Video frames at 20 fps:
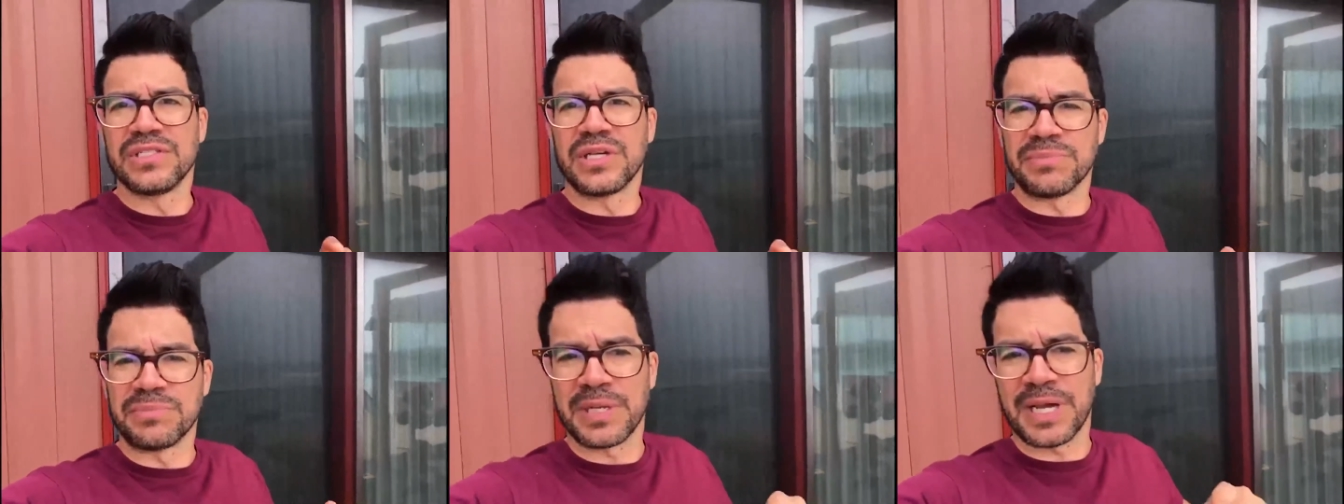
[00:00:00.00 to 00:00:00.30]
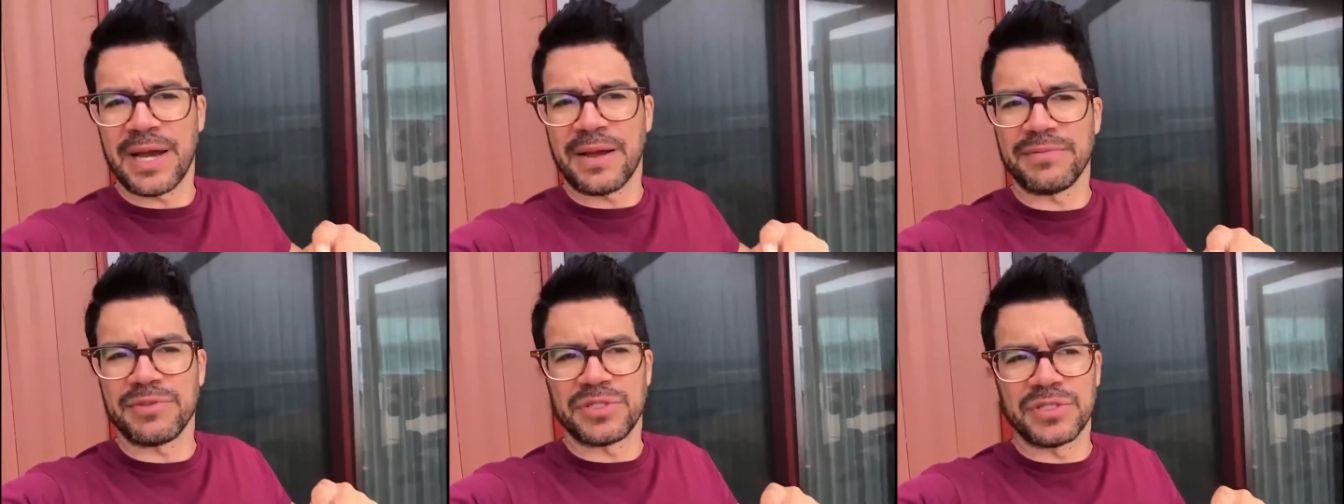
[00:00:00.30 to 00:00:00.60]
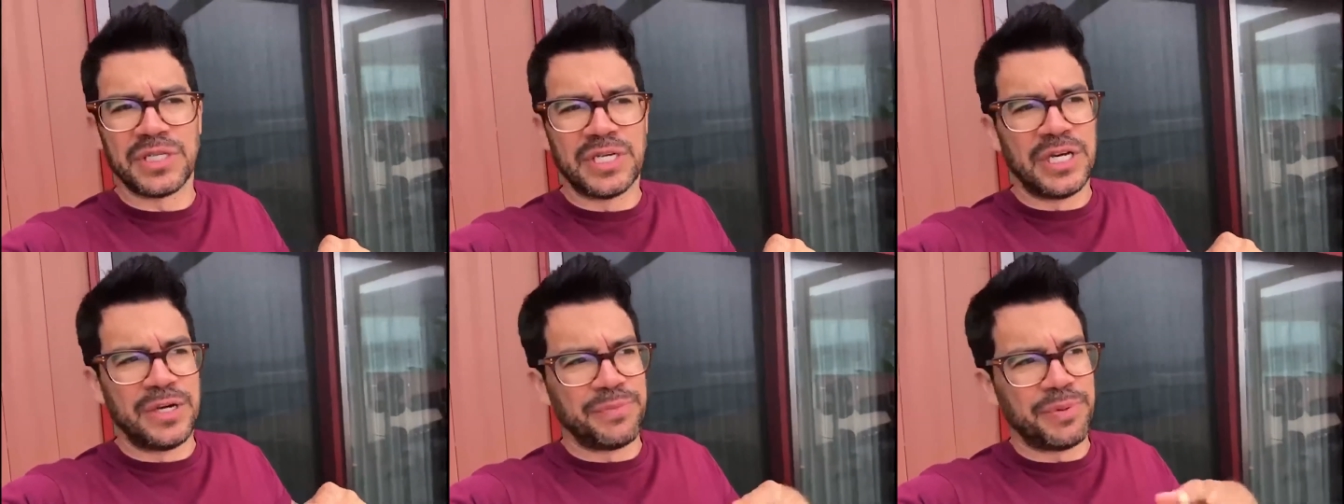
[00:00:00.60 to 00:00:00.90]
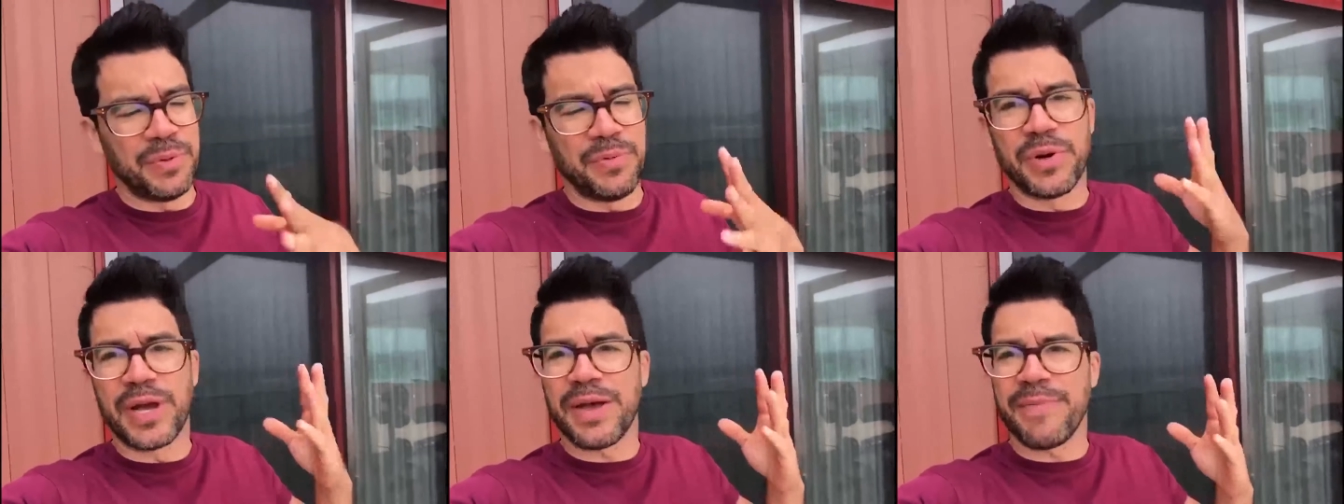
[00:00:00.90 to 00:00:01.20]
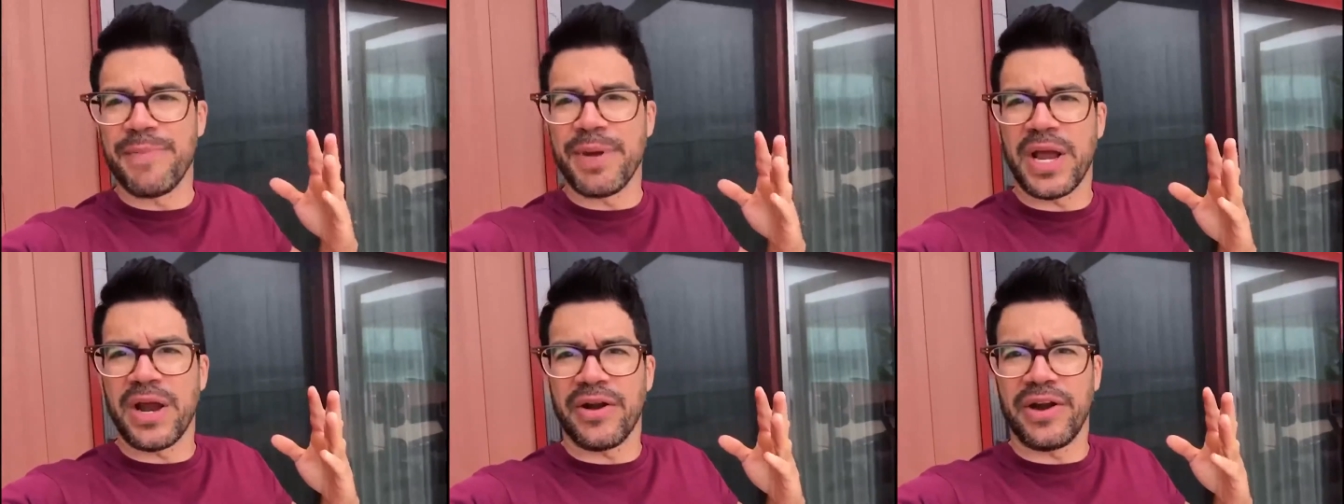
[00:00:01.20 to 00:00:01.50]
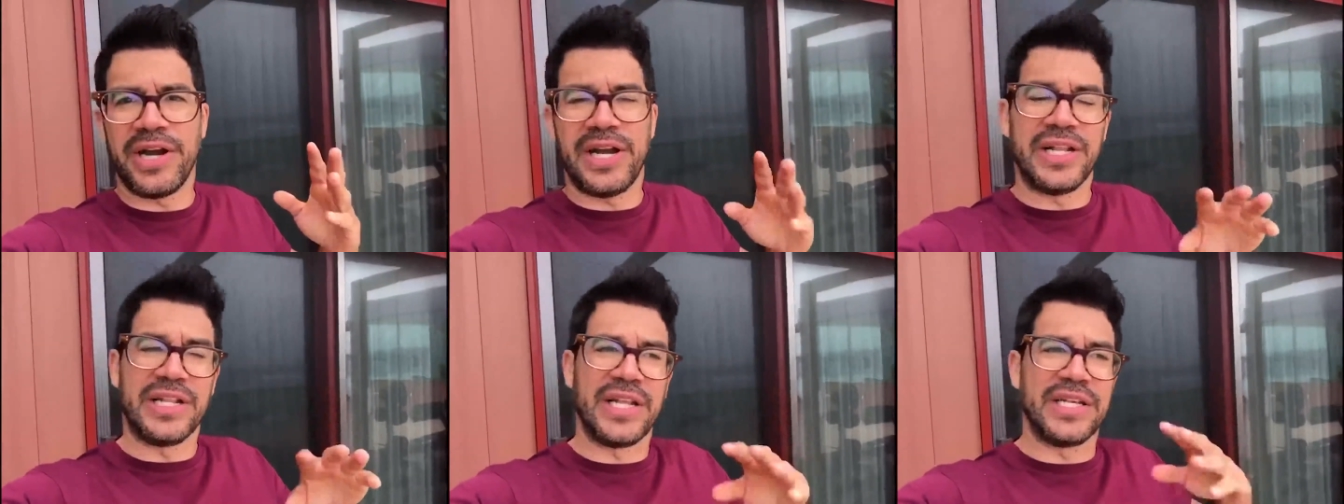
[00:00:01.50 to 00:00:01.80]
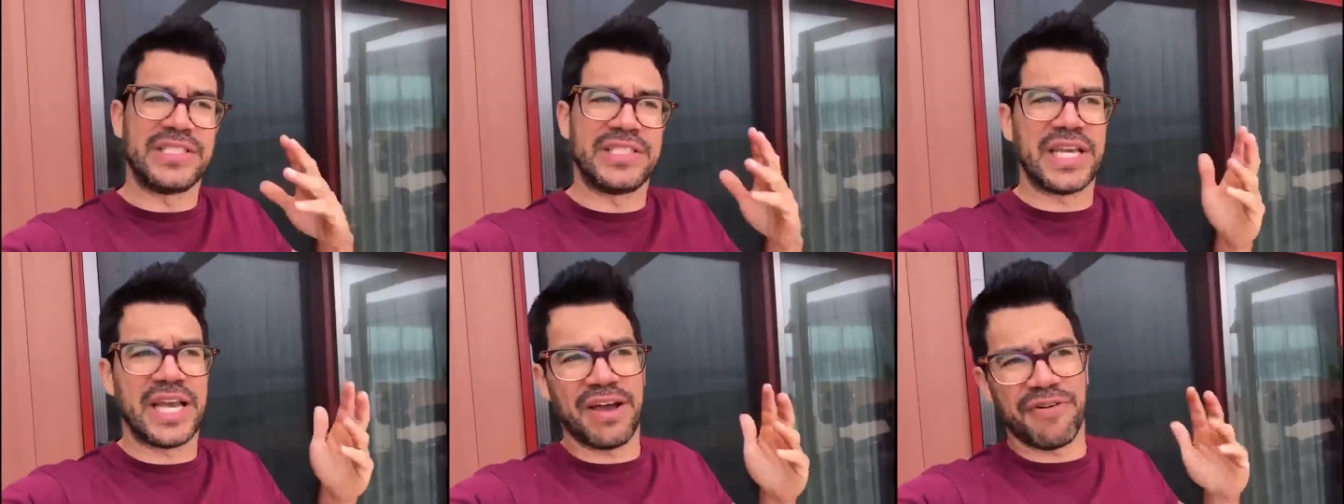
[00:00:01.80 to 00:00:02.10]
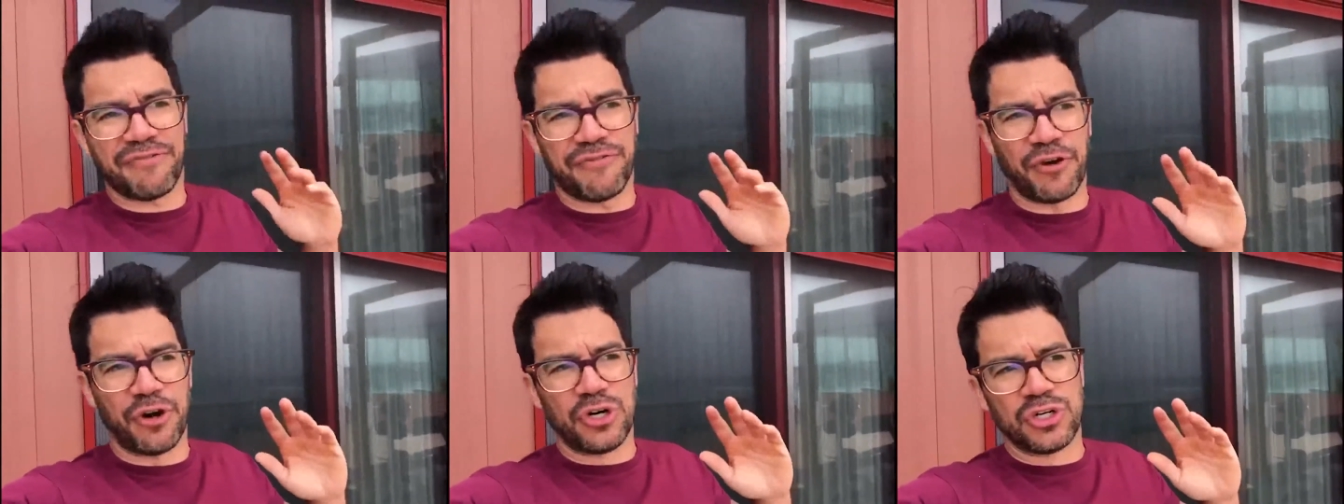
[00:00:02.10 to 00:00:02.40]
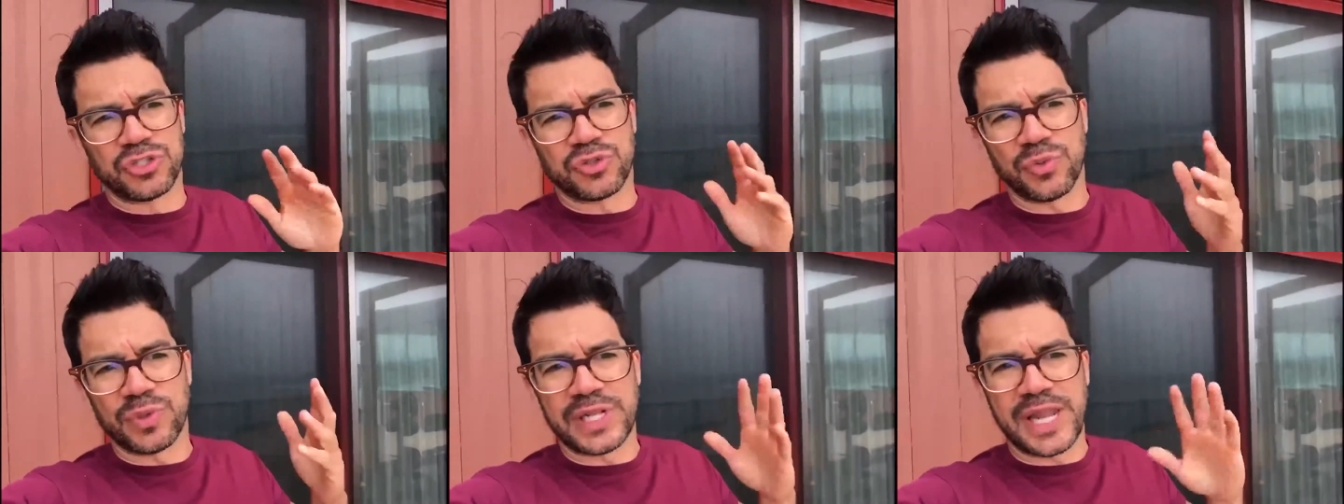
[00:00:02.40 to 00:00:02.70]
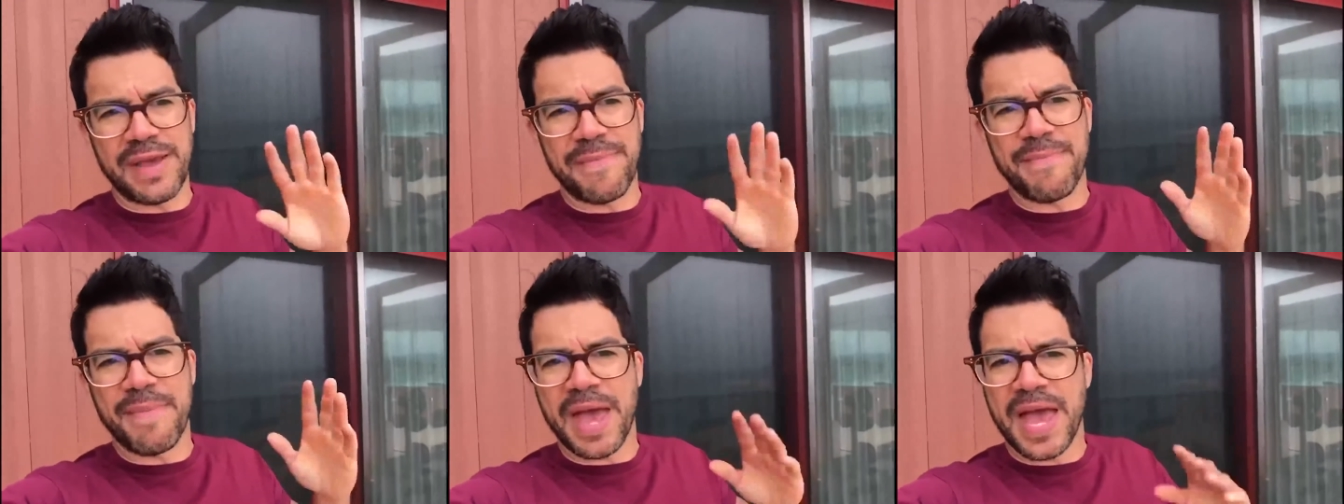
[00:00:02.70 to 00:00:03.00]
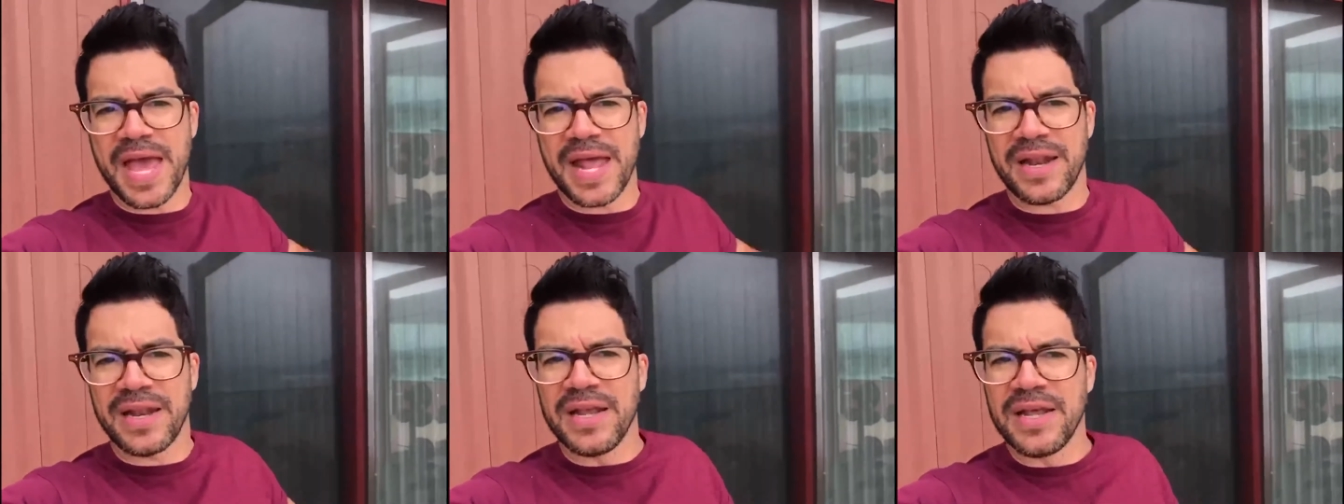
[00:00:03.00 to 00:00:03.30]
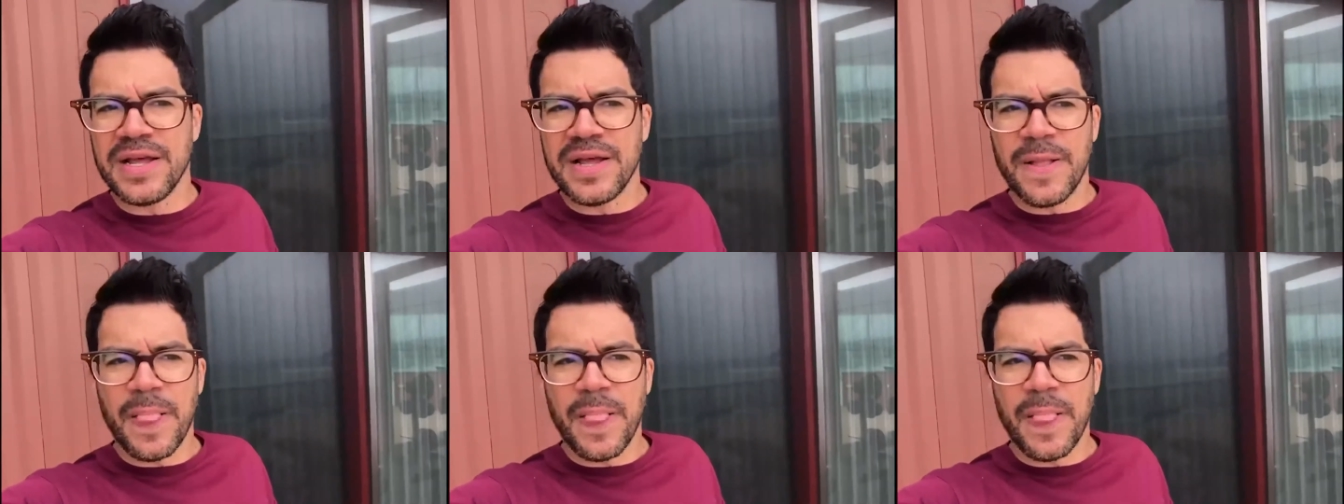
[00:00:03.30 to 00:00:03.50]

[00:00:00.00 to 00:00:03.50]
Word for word: Sometimes people get married and they say at first when they met,